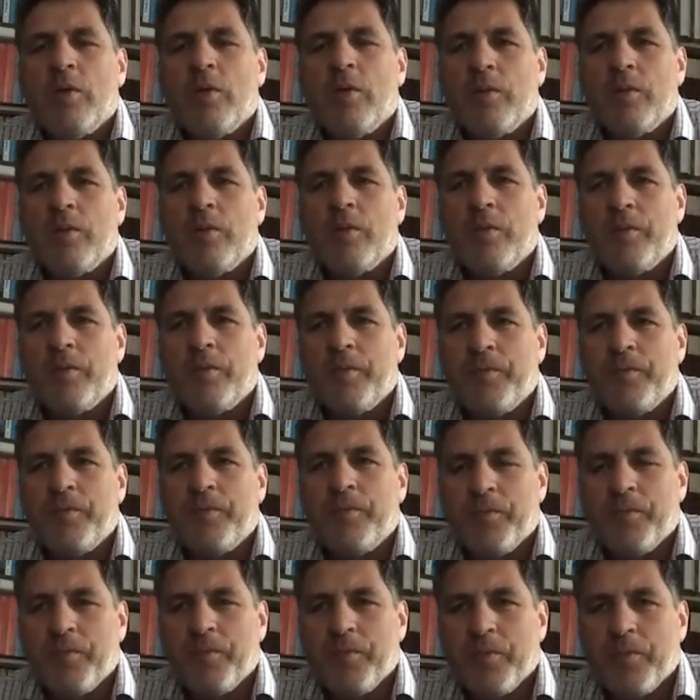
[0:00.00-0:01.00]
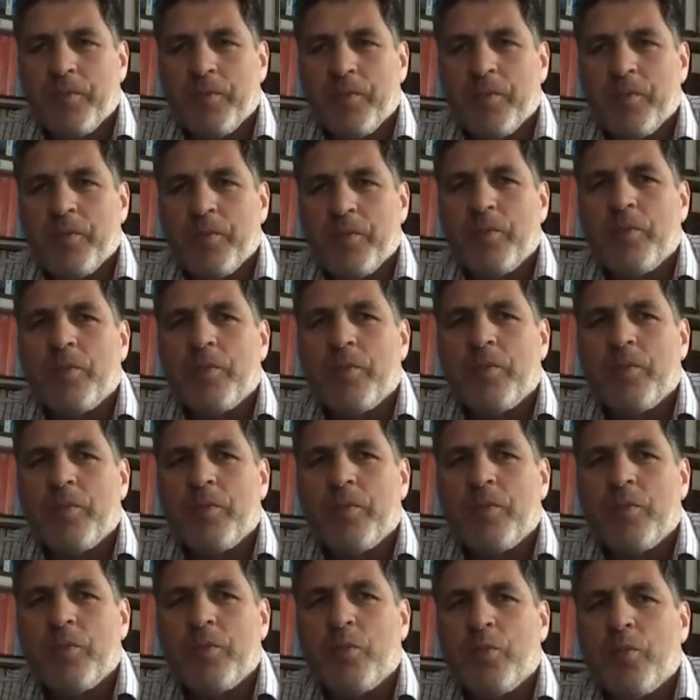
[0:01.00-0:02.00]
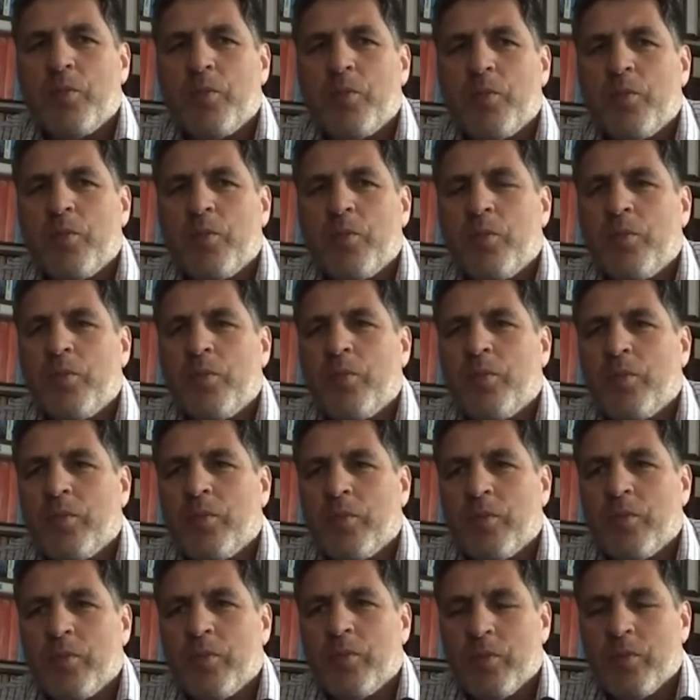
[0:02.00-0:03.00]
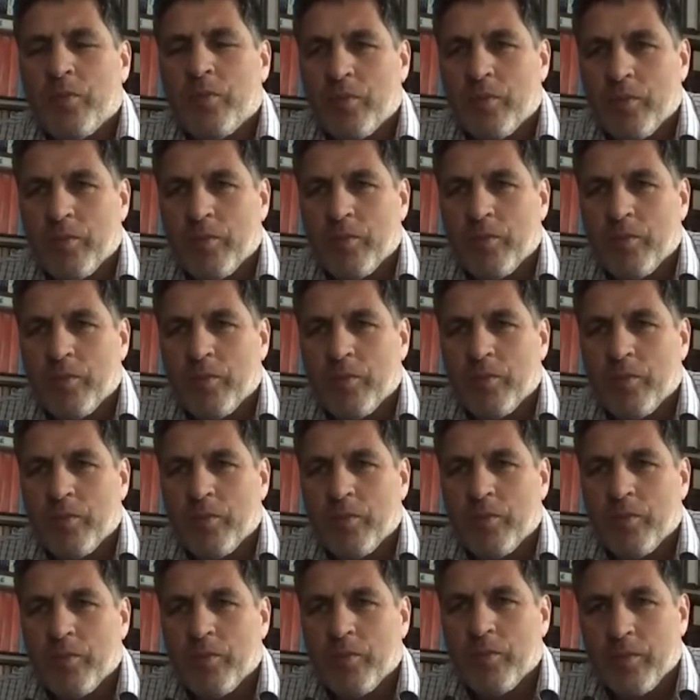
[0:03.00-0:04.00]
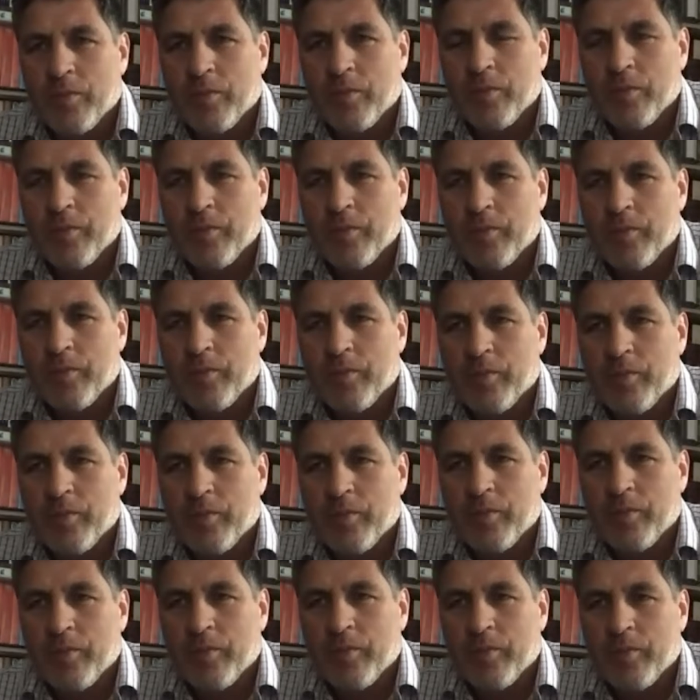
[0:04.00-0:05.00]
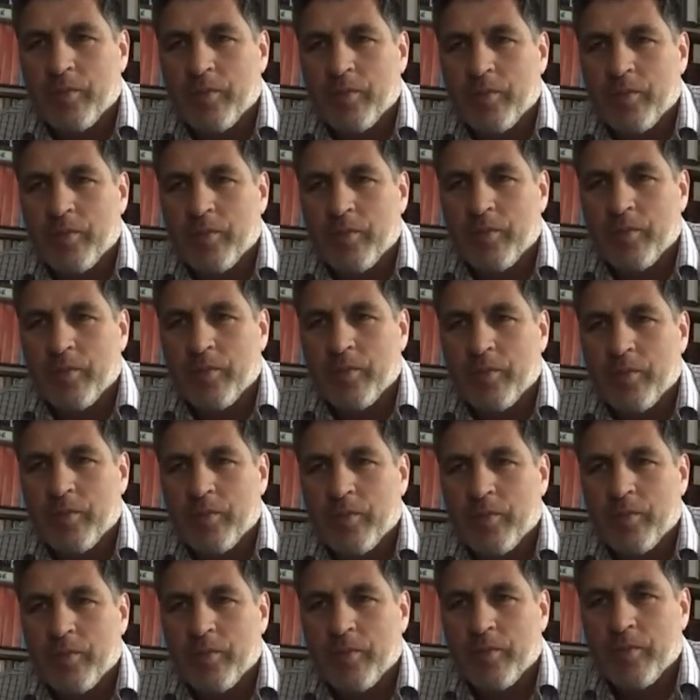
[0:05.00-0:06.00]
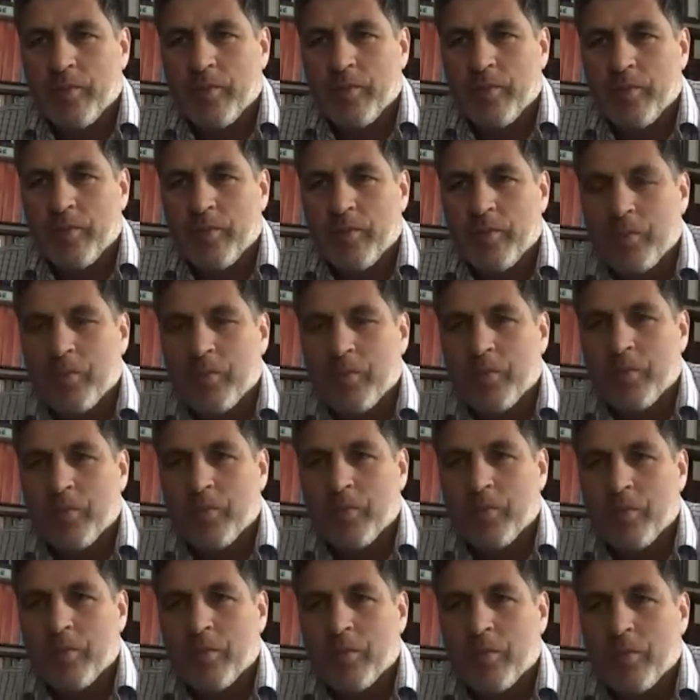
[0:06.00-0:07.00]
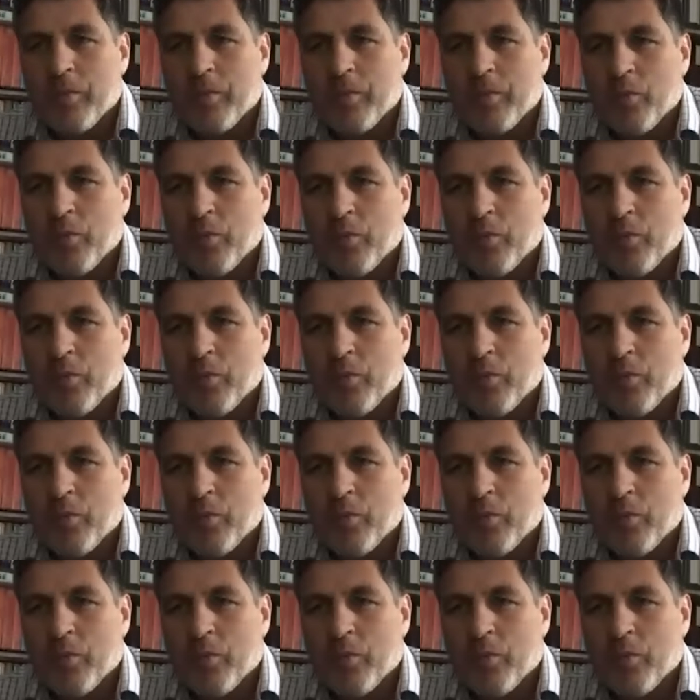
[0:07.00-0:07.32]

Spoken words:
This person isn't speaking.